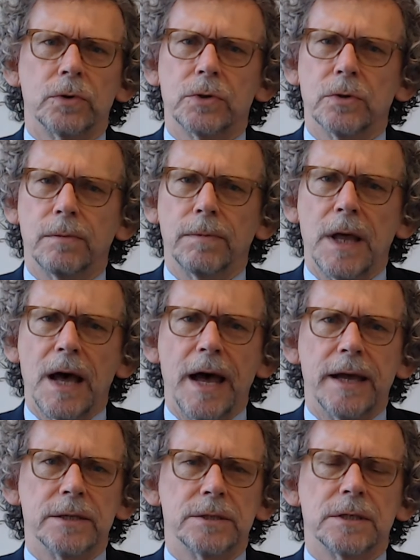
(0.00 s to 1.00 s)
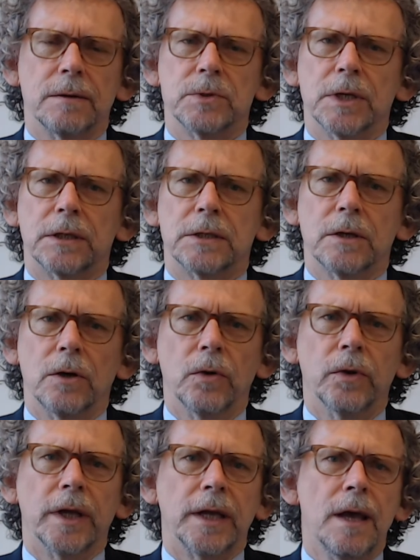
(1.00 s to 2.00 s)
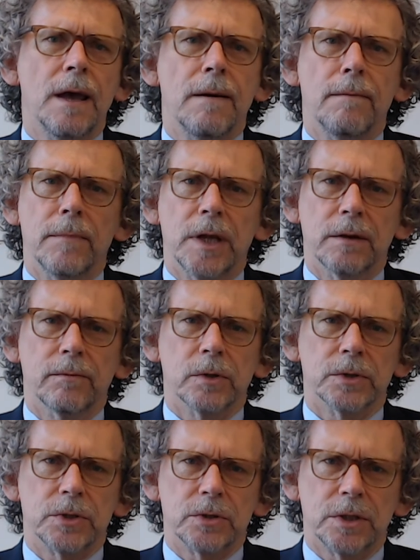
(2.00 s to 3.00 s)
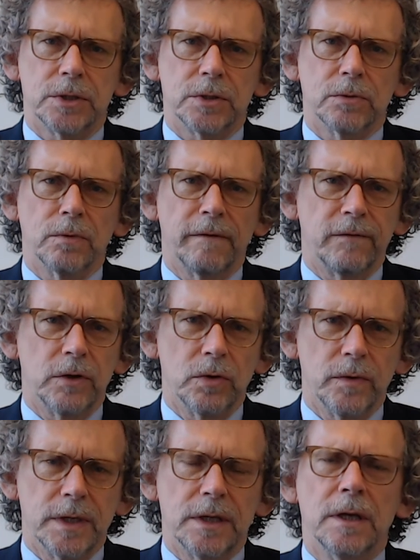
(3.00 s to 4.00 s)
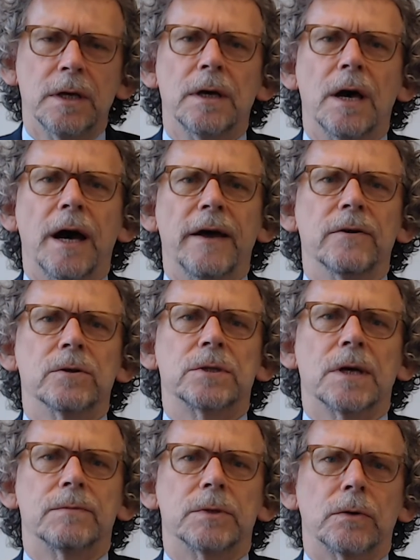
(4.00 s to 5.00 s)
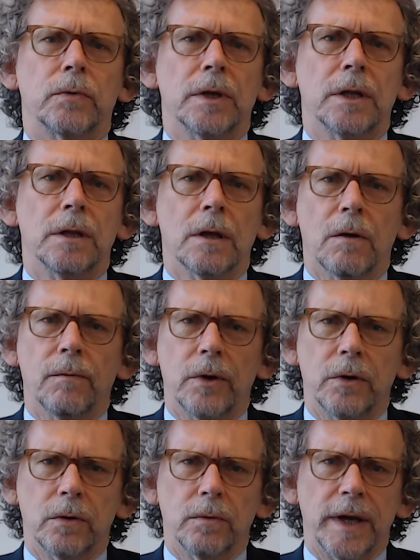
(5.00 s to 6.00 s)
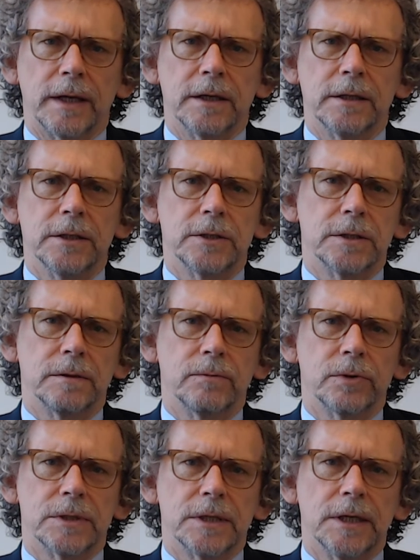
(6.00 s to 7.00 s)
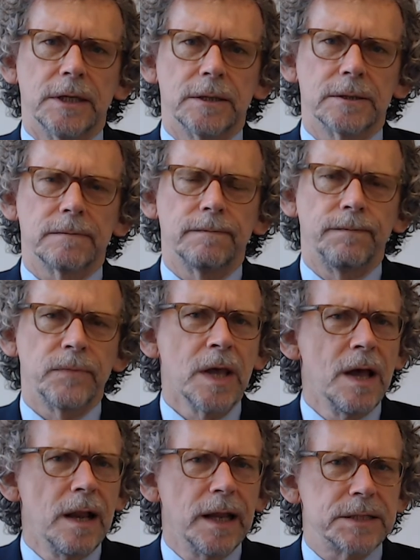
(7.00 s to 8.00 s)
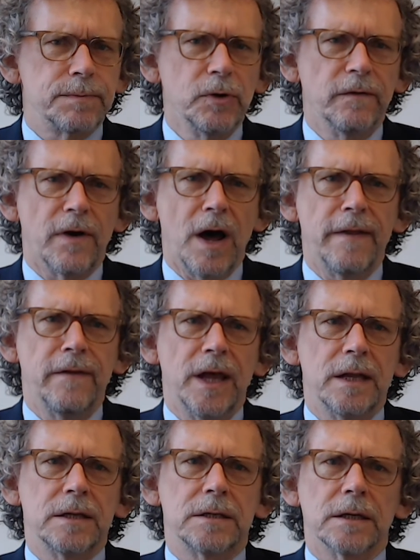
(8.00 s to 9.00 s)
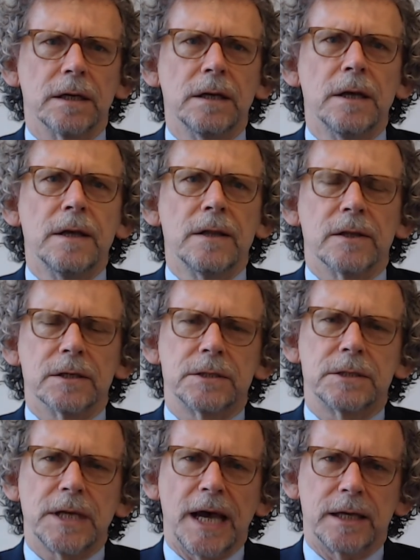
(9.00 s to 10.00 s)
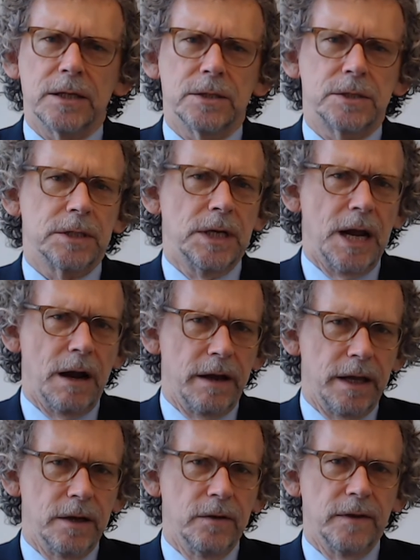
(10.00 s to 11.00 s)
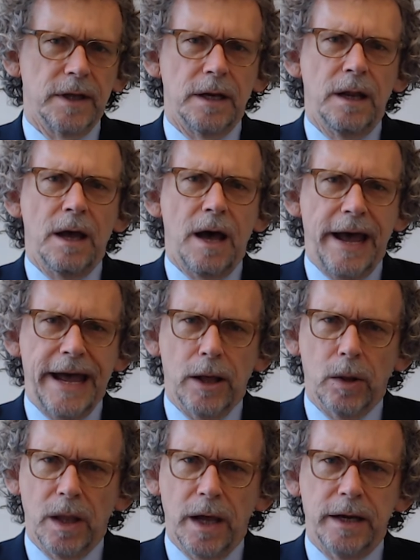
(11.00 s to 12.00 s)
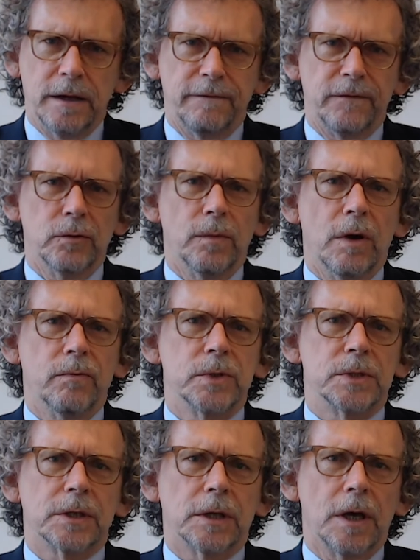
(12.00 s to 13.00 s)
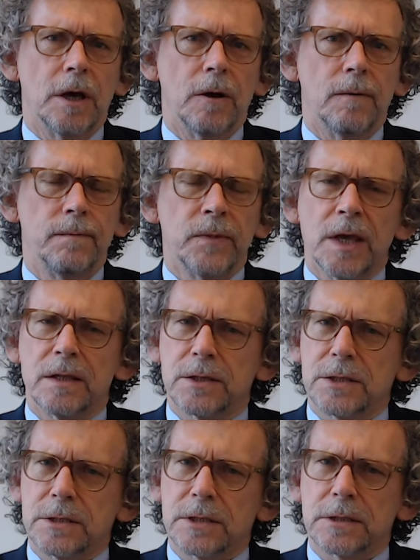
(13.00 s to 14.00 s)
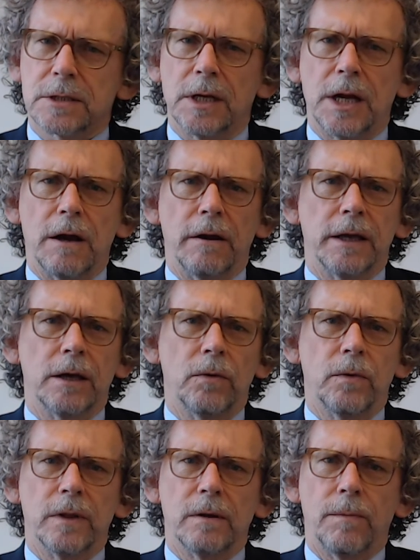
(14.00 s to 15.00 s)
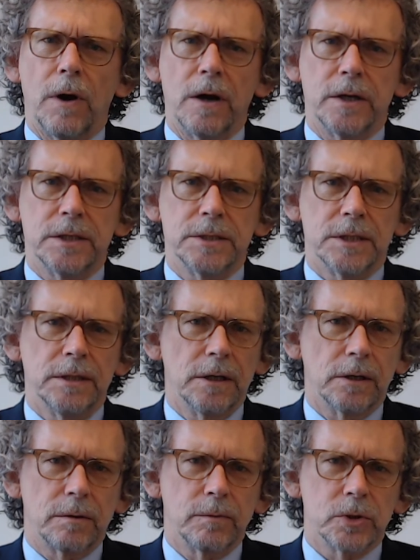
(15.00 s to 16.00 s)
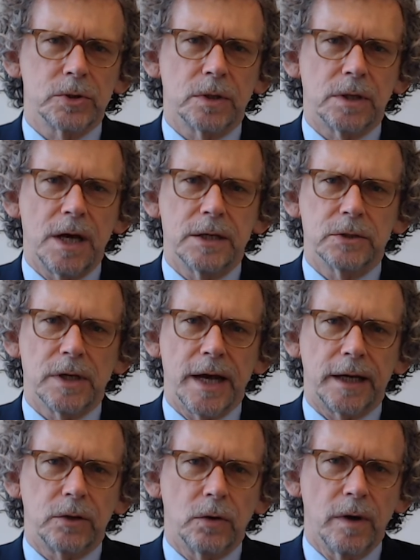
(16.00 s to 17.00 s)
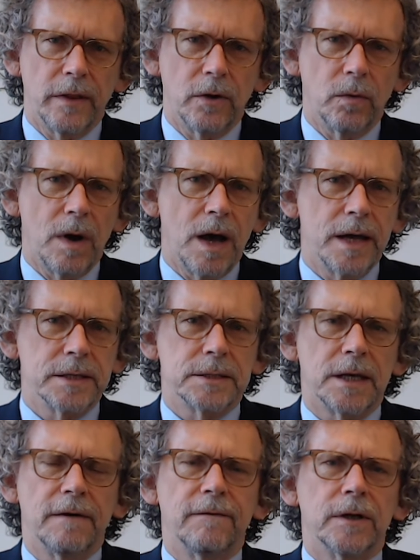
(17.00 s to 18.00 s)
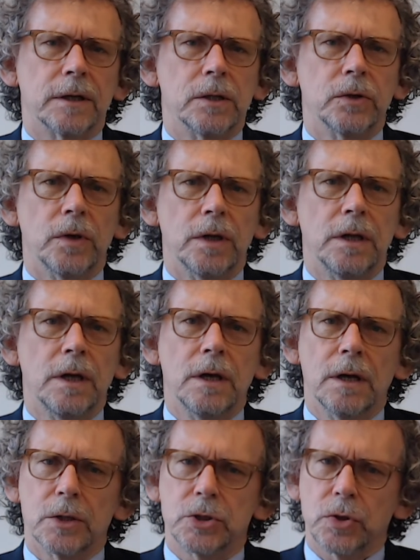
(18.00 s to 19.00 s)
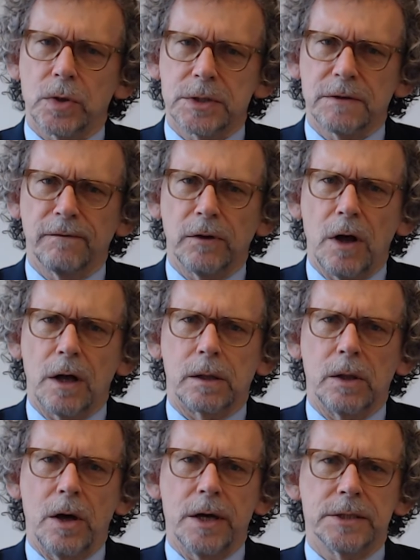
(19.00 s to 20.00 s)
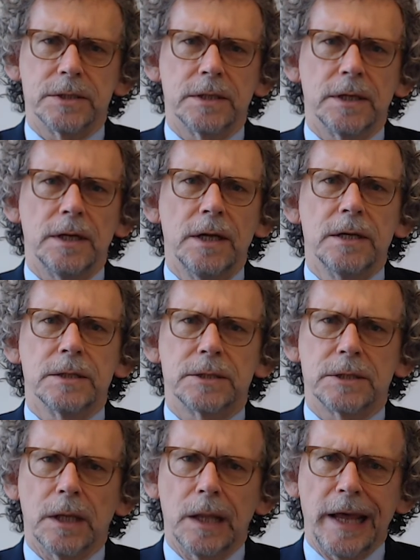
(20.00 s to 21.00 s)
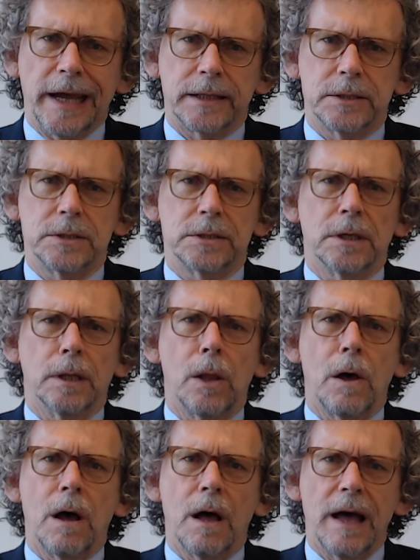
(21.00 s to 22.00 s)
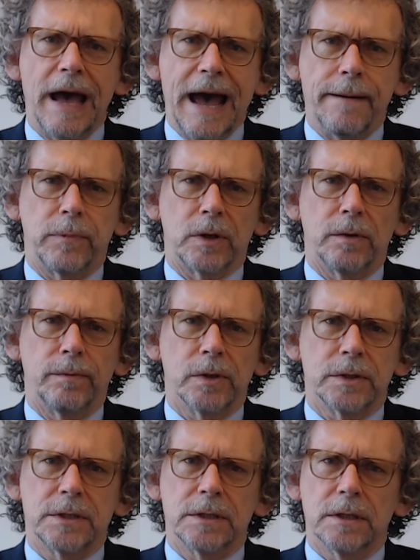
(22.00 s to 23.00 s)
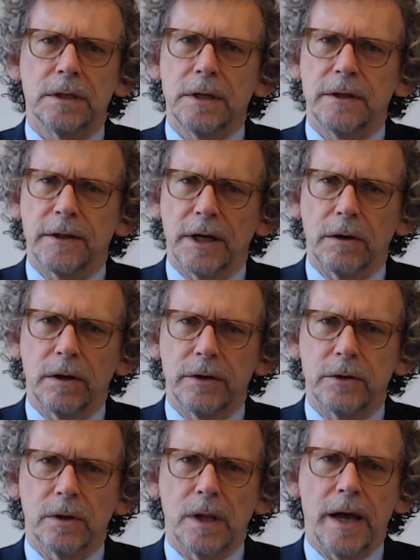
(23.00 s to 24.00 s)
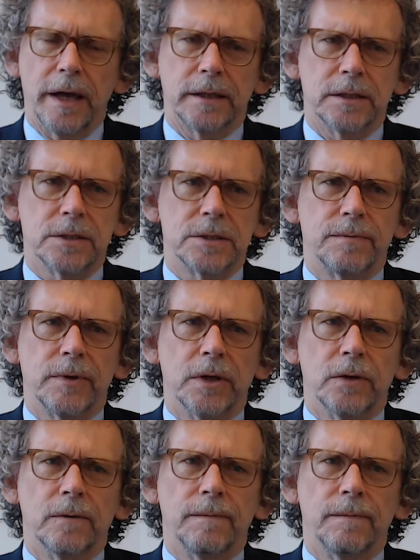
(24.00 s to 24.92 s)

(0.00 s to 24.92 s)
to apply is subject to only minimal judicial review in either subsequent annulment or recognition proceedings. Let's move on then to the second scenario that I outlined a few moments ago. This is a scenario where the parties in their commercial contract or otherwise have included a choice of law clause that selects the law applicable to their underlying dispute.